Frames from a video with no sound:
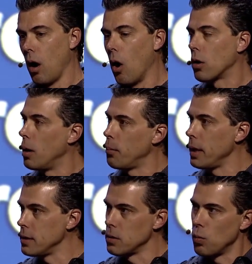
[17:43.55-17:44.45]
All
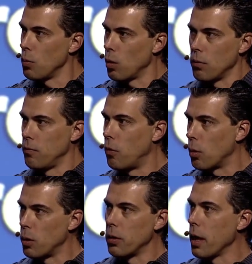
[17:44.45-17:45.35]
companies in one
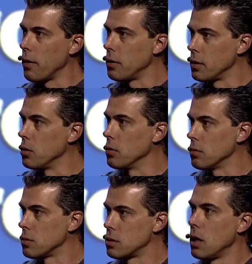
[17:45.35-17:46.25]
form or another do
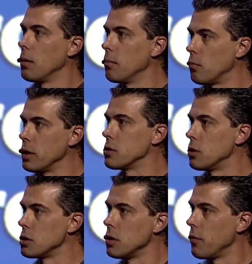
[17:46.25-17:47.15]
some
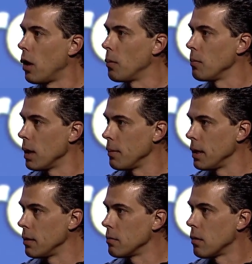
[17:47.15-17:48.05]
research and development.
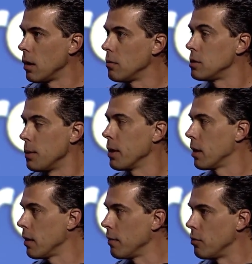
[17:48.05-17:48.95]
Maybe
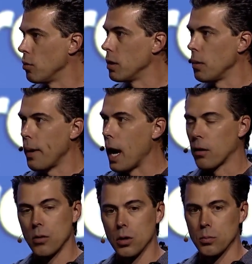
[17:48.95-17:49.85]
typically they do it in a
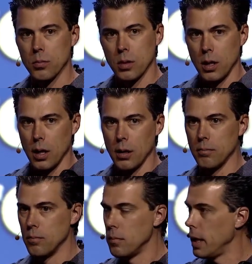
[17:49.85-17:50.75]
back room,
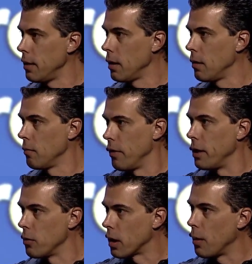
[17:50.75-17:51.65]
and the
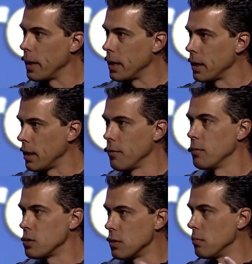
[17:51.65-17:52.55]
vendor would come in and give
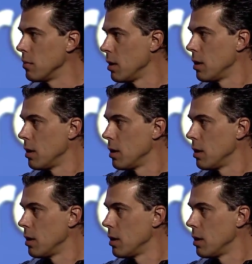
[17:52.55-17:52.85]
them some